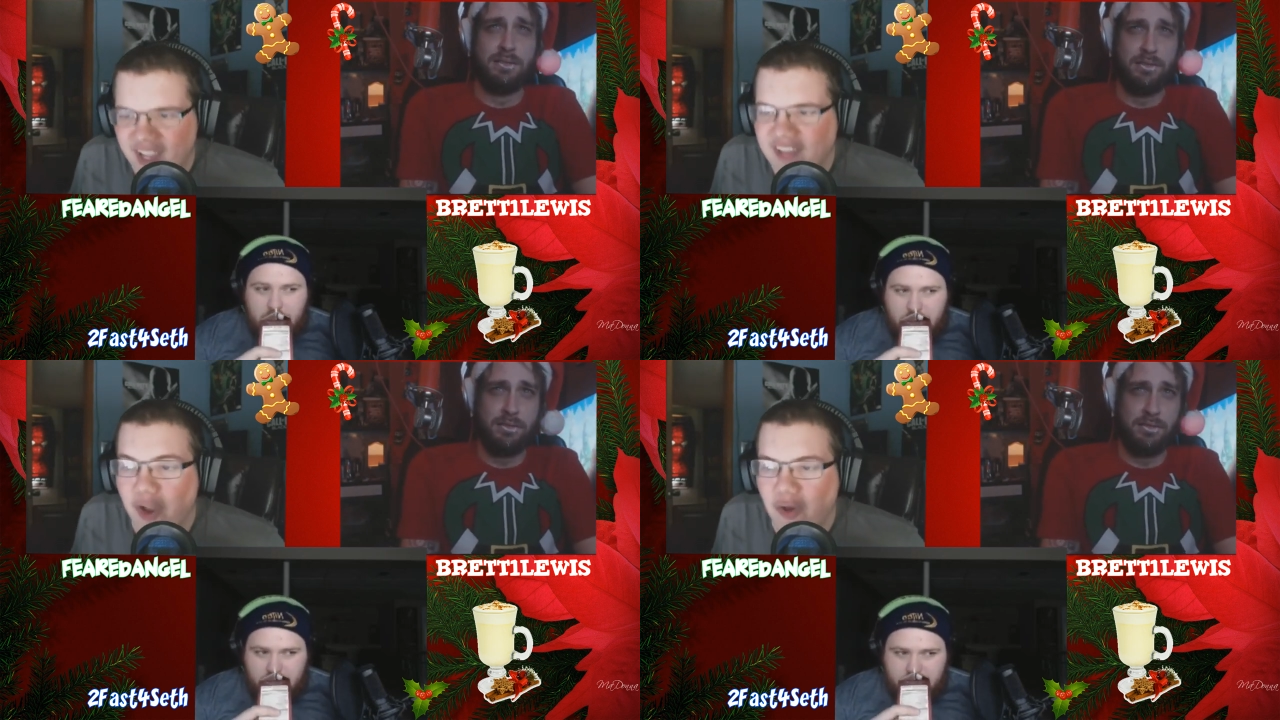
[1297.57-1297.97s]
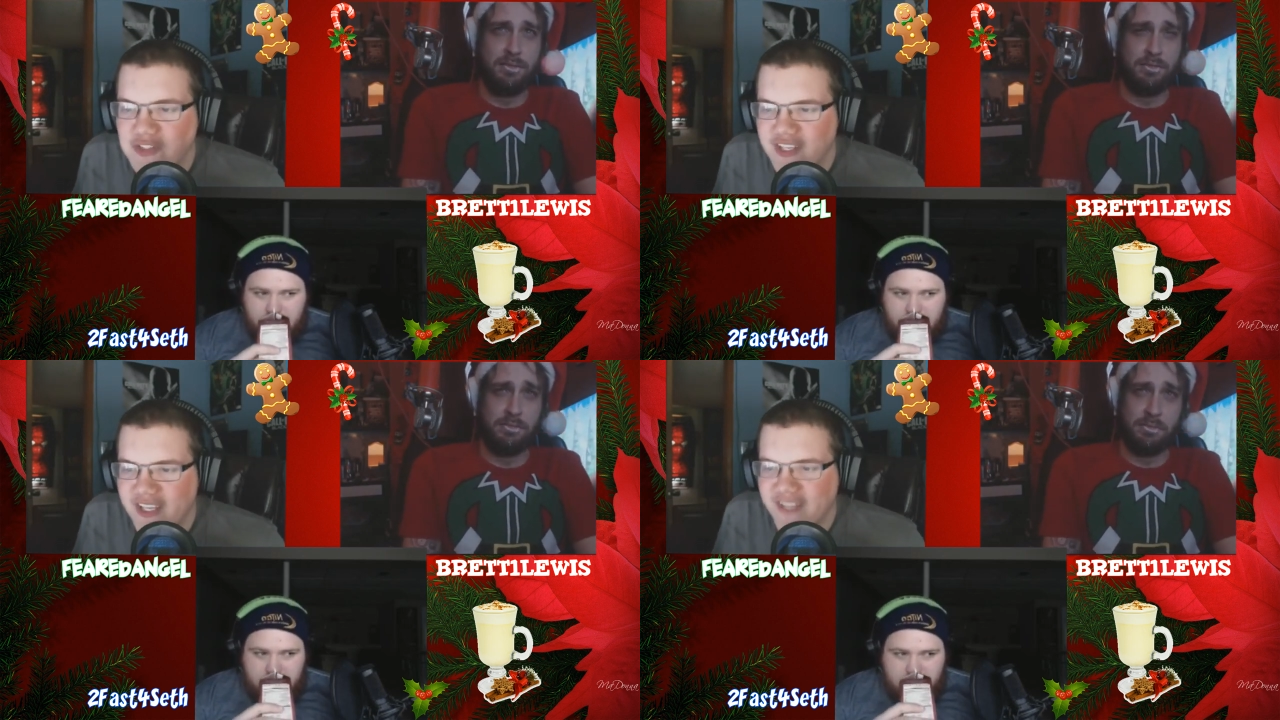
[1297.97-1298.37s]
Speaker 1: I
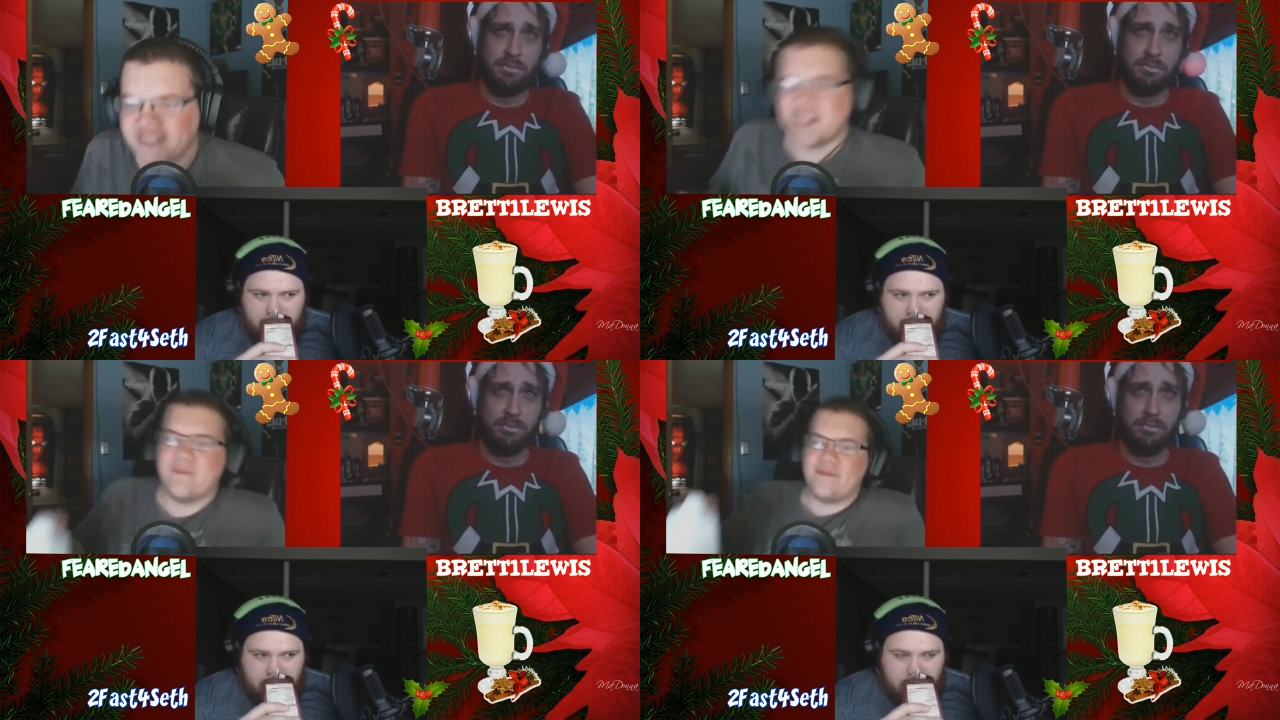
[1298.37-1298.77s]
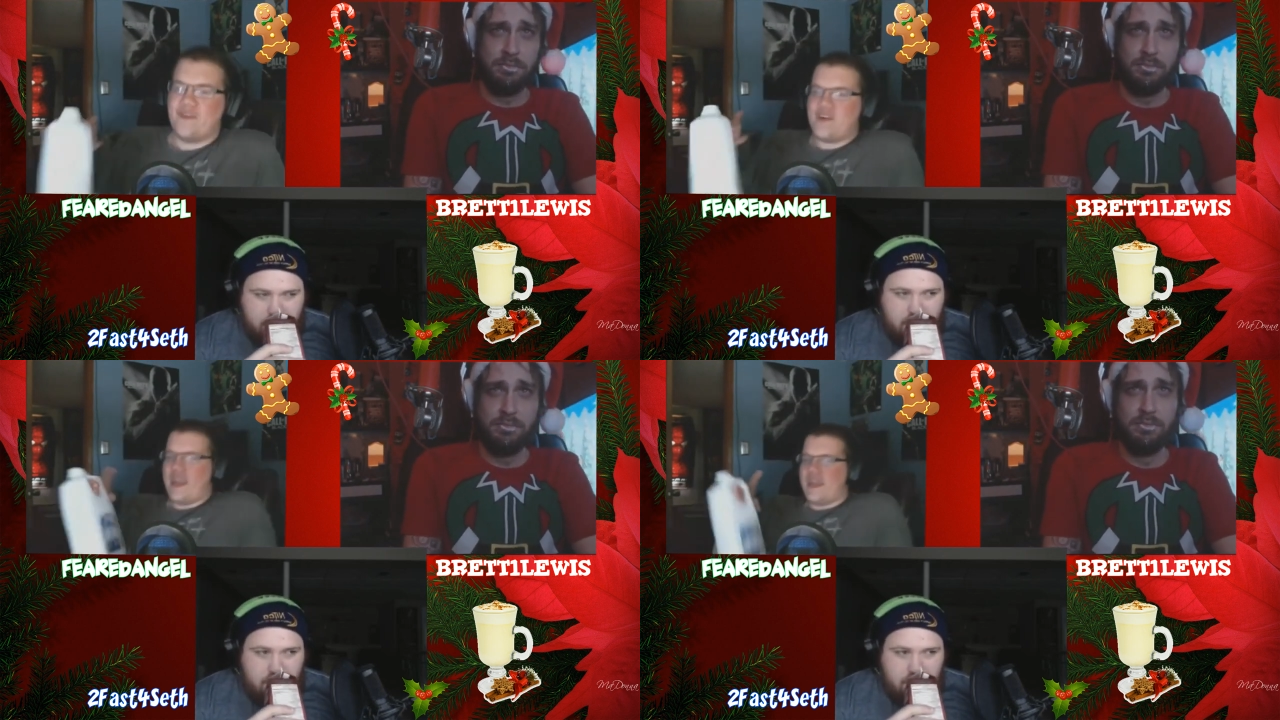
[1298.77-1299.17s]
told you to get something
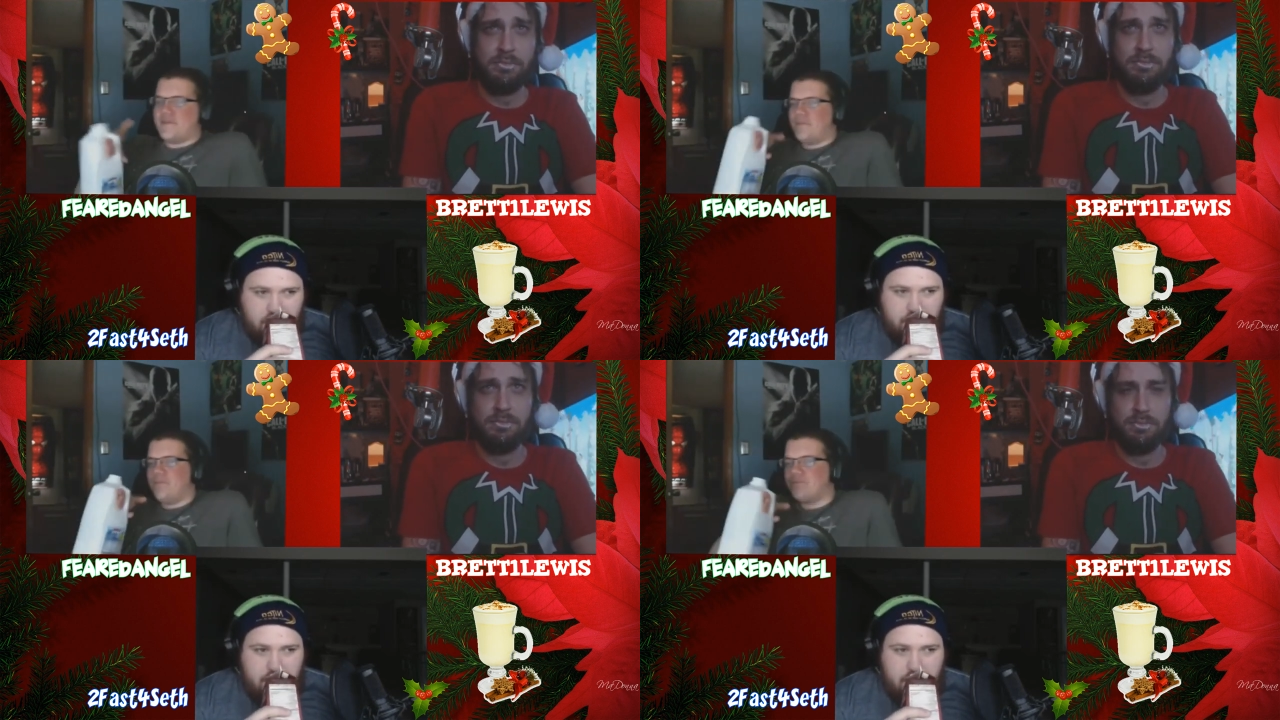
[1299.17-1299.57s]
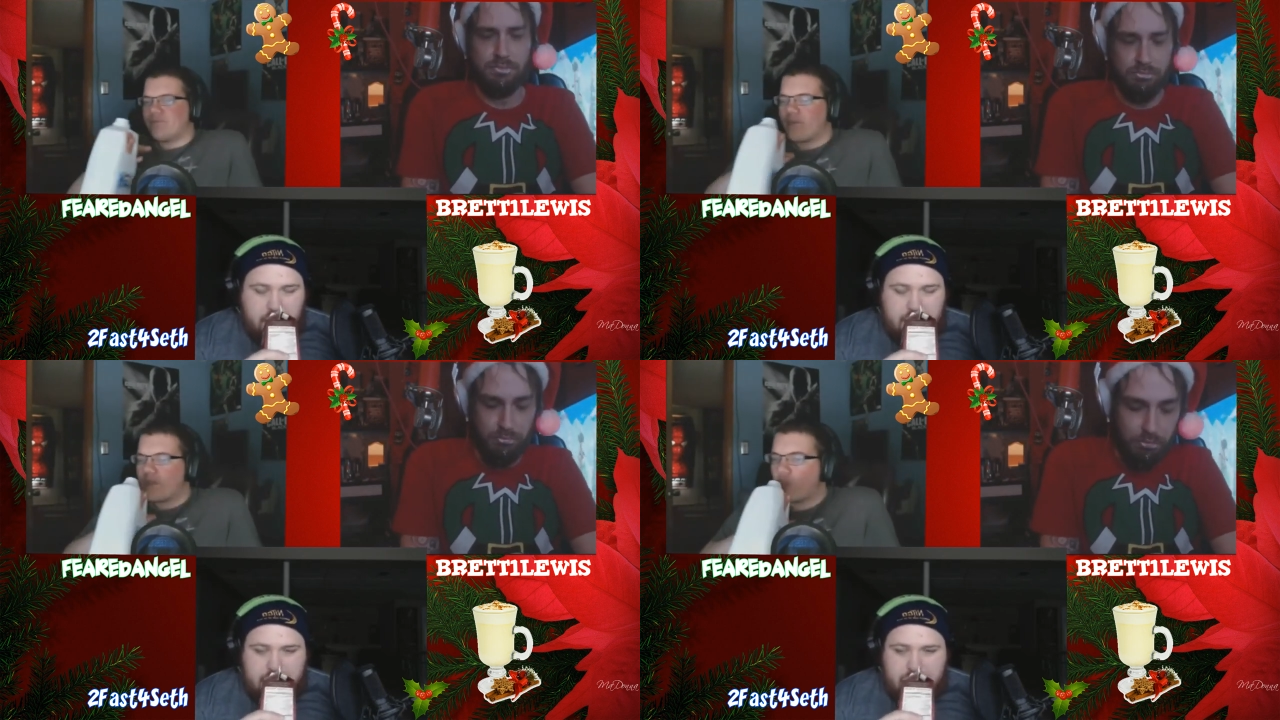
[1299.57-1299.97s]
beforehand.
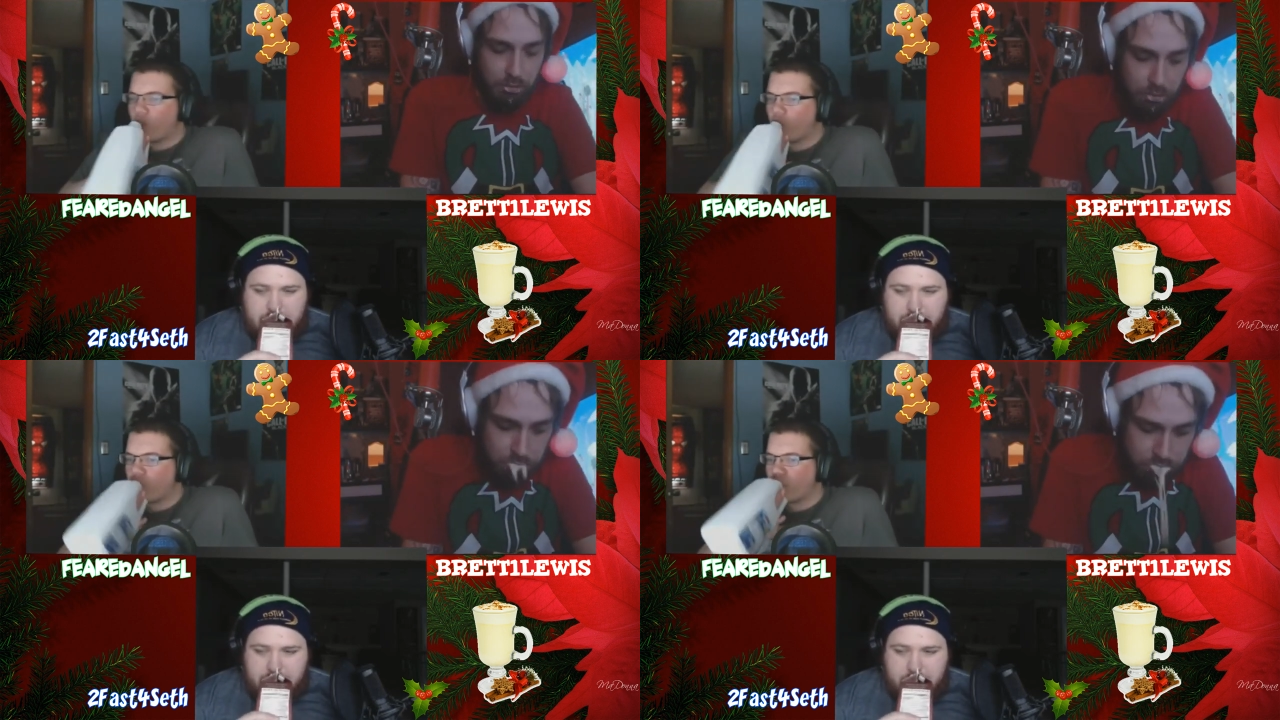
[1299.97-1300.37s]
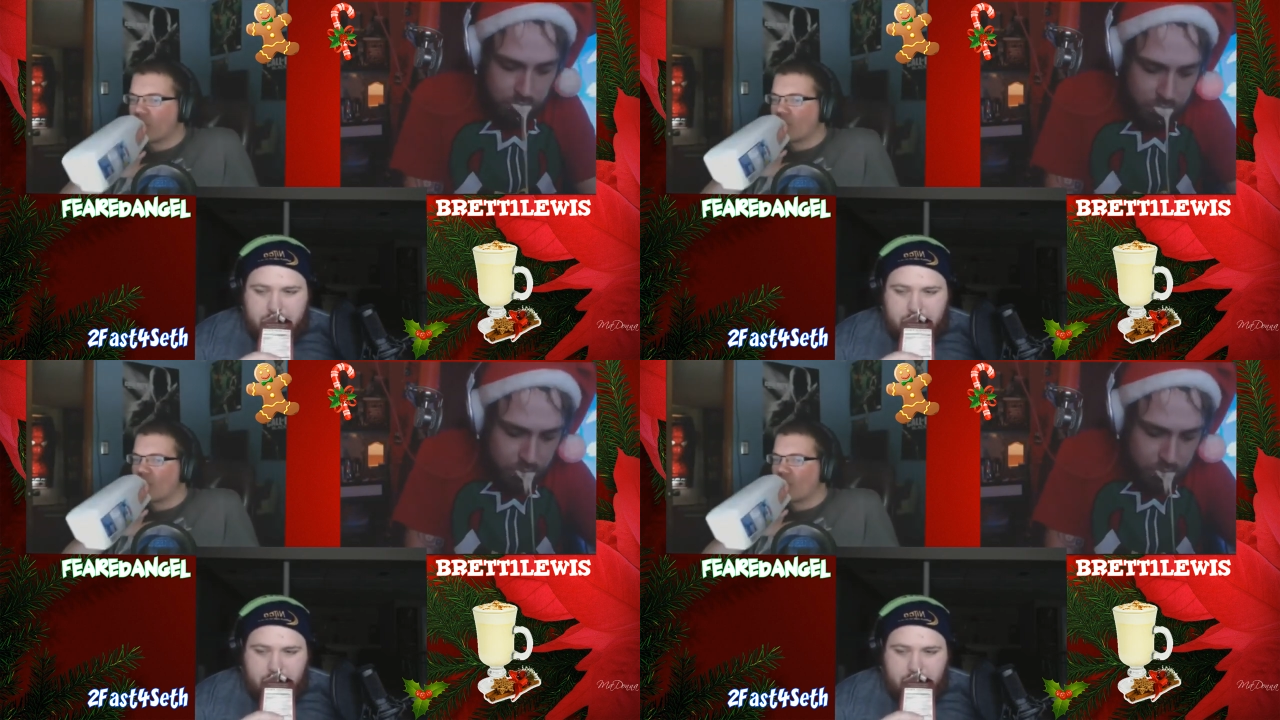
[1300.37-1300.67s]
I didn't.